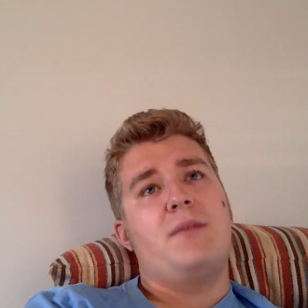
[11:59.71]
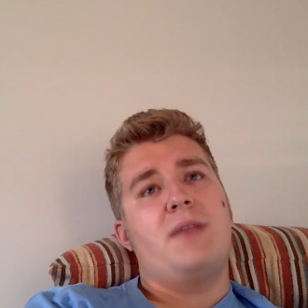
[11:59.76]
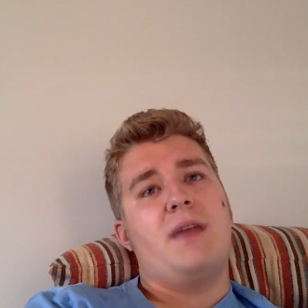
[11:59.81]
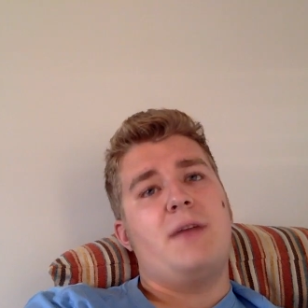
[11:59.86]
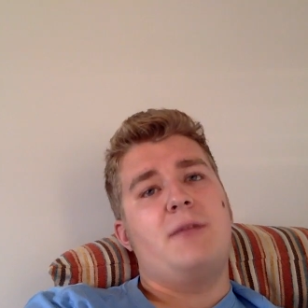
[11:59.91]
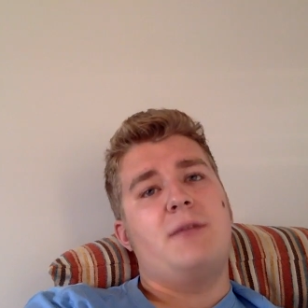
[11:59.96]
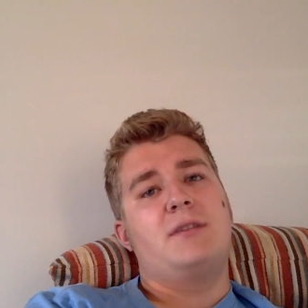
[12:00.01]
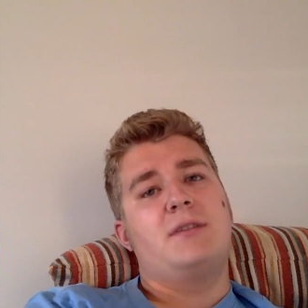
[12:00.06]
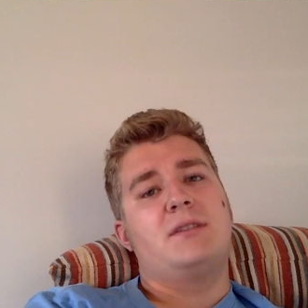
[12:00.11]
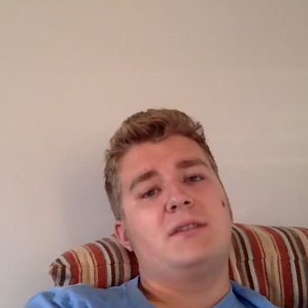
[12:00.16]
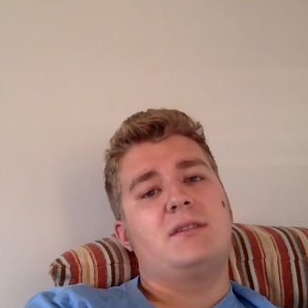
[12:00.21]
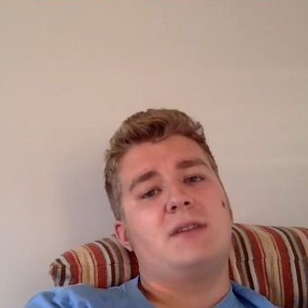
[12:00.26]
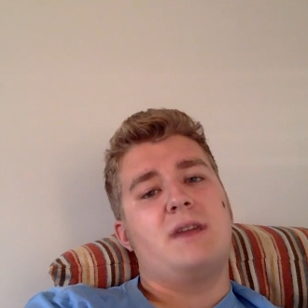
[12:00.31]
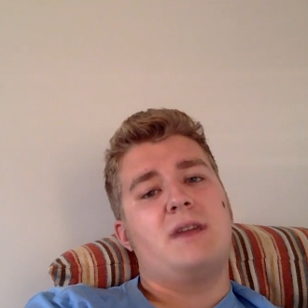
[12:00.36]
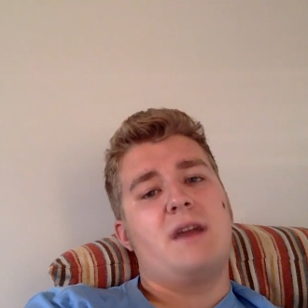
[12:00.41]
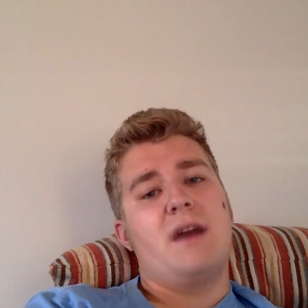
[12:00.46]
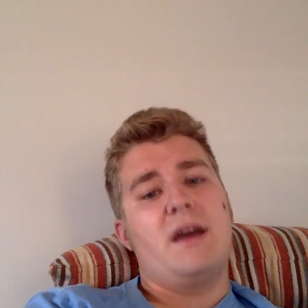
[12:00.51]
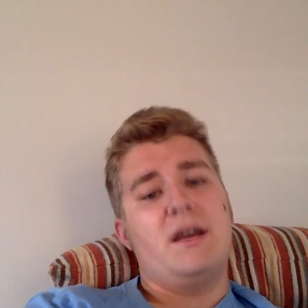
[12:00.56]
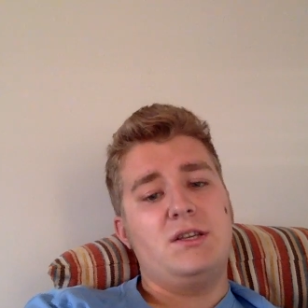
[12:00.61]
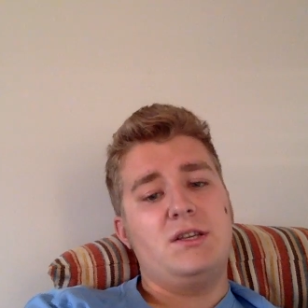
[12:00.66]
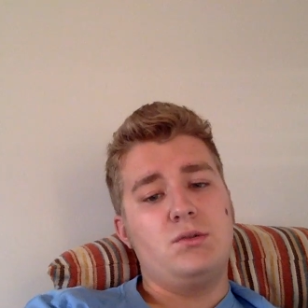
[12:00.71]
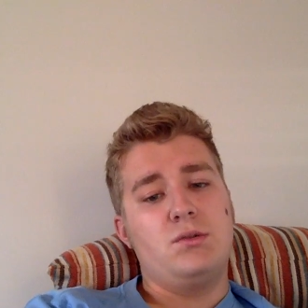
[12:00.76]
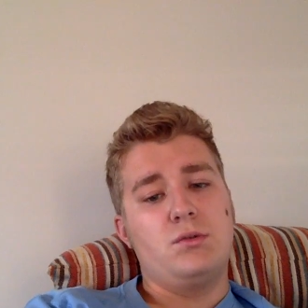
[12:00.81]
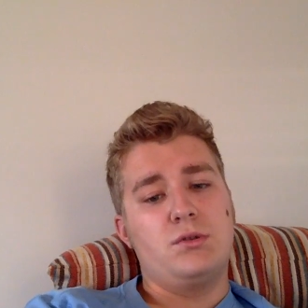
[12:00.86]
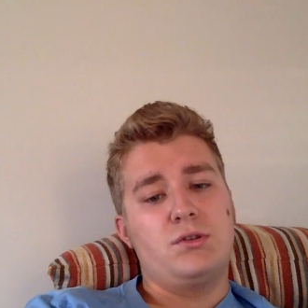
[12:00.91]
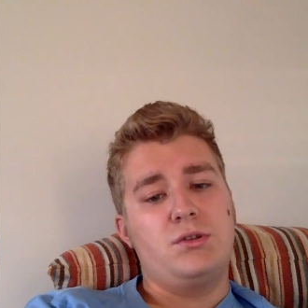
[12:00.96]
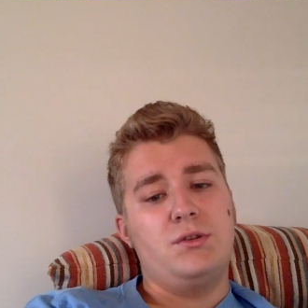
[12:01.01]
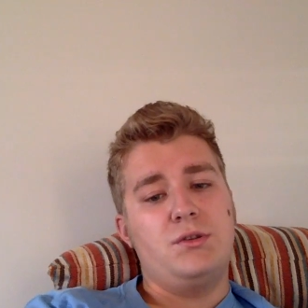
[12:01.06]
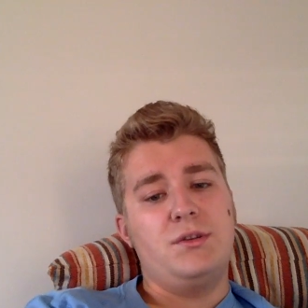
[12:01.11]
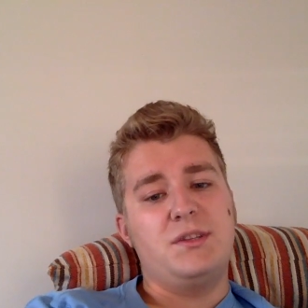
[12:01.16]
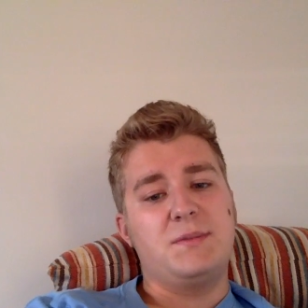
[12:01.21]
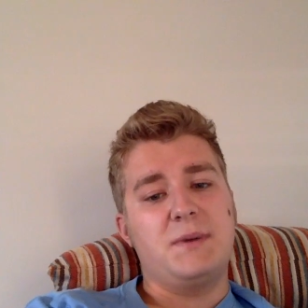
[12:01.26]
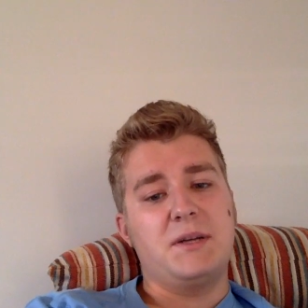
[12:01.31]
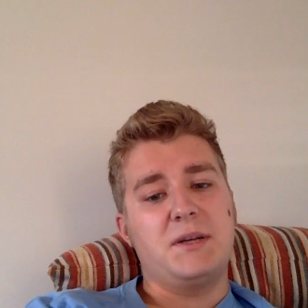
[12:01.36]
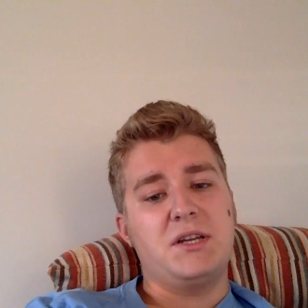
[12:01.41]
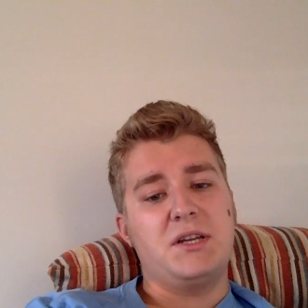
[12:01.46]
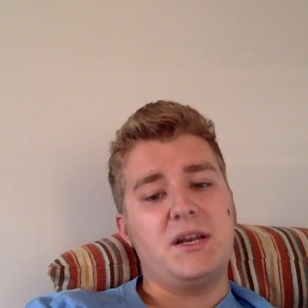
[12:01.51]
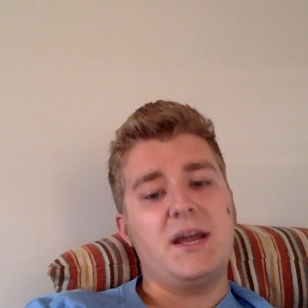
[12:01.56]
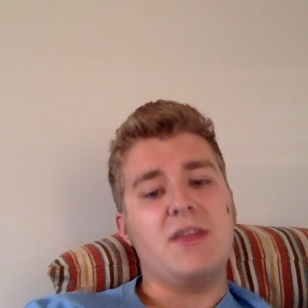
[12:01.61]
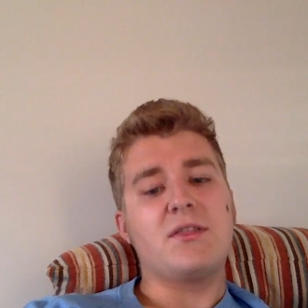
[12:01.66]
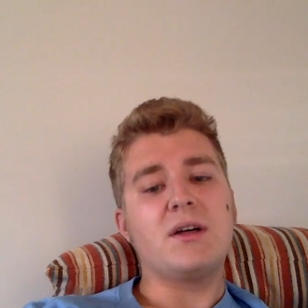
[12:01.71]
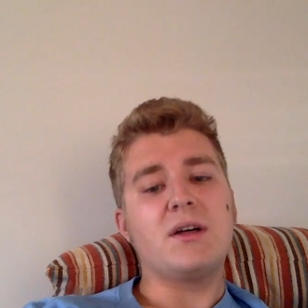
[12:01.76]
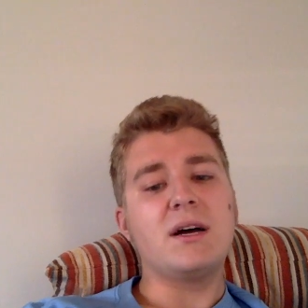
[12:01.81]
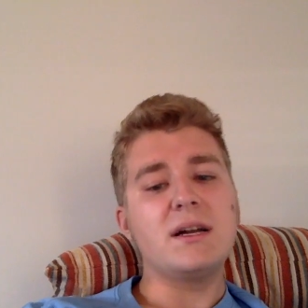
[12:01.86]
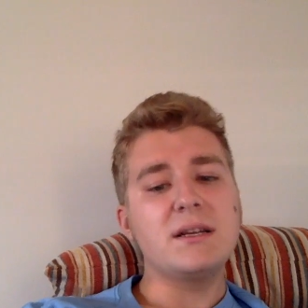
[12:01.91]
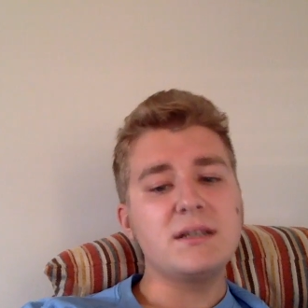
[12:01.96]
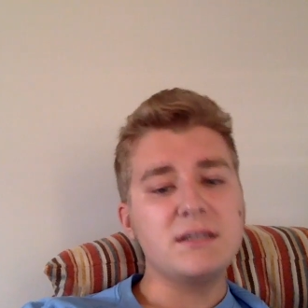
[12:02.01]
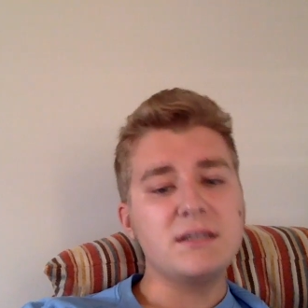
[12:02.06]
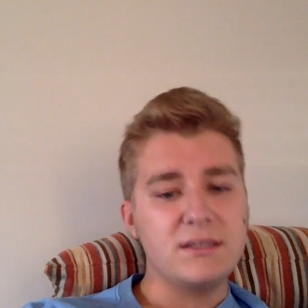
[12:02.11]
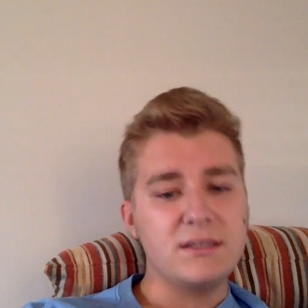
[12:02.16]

but I was on a high school student's budget, and I thought,